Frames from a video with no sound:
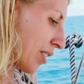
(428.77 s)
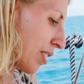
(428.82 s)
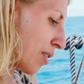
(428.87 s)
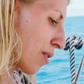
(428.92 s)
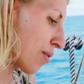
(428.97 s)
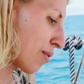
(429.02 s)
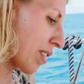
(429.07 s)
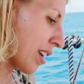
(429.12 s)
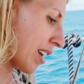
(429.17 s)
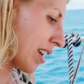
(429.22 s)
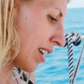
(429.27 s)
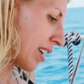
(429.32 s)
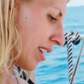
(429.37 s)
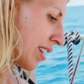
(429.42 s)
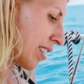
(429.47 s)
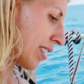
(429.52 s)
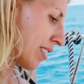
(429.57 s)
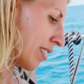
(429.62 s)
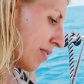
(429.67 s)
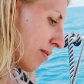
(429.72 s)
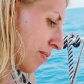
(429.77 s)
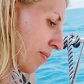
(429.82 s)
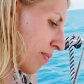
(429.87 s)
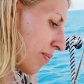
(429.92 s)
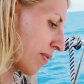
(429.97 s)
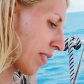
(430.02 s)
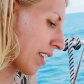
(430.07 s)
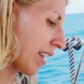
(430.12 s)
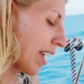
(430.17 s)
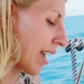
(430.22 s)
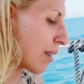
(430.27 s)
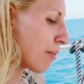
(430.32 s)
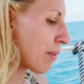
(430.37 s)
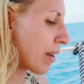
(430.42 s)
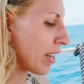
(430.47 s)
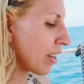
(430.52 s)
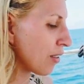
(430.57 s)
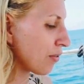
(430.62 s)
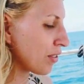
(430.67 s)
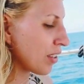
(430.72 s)
No rain and
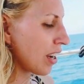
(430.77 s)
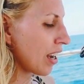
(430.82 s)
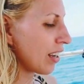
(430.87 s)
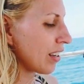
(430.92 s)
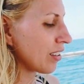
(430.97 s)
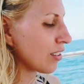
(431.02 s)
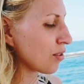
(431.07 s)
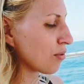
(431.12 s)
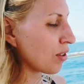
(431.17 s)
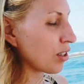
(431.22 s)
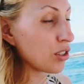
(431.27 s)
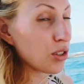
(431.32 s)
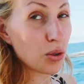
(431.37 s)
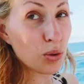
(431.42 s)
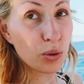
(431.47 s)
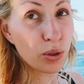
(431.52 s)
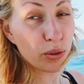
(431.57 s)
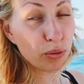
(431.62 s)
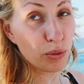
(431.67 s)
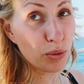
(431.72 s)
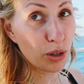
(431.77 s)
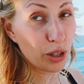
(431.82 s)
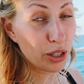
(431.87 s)
many of the islands run short of